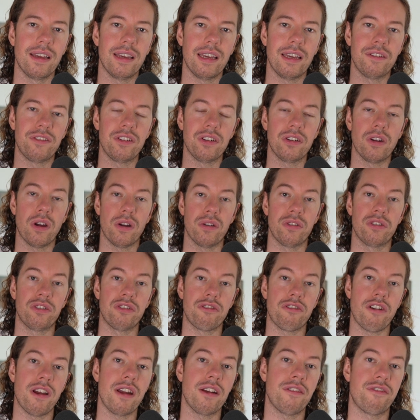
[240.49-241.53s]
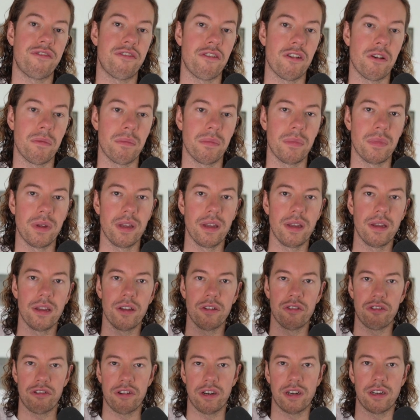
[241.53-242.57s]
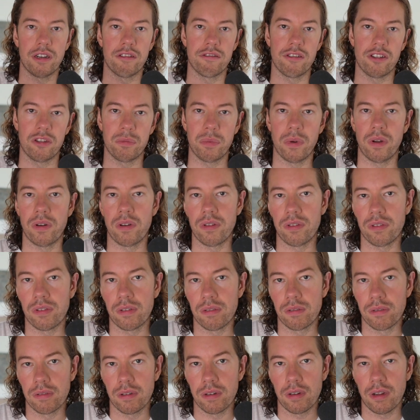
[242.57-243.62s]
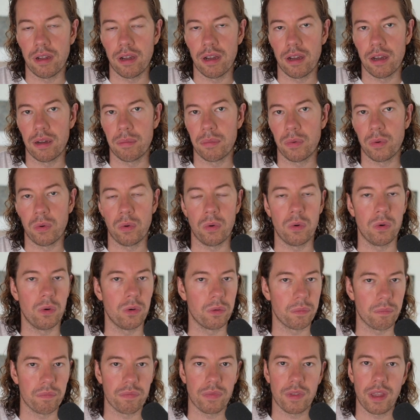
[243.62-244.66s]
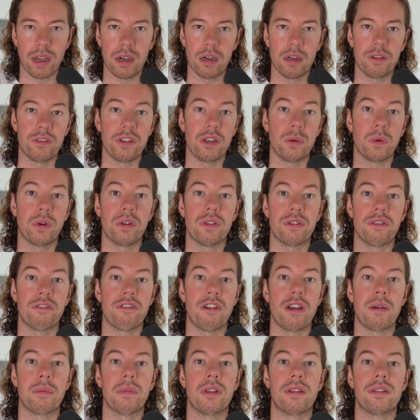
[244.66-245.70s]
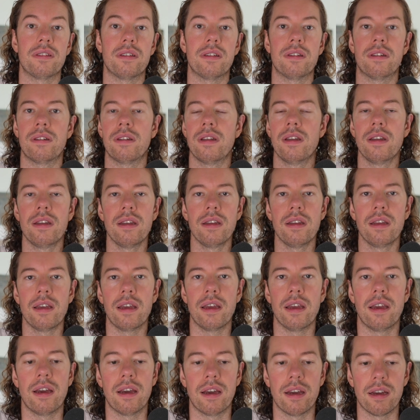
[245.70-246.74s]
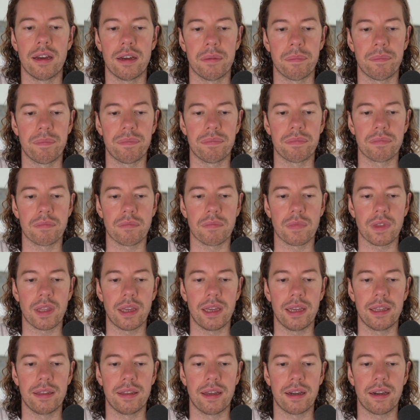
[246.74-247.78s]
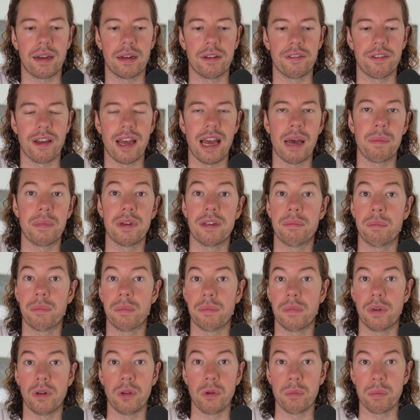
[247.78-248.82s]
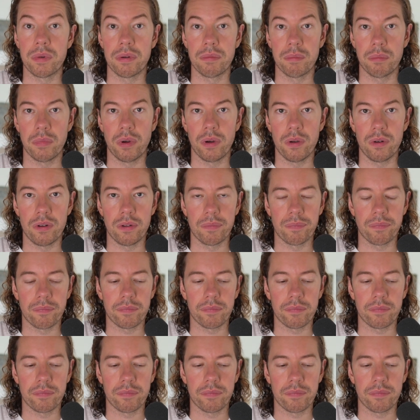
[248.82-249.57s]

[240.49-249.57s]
if you'd gone straight from trigger response, or however you want to frame this in that kind of habit loop mode.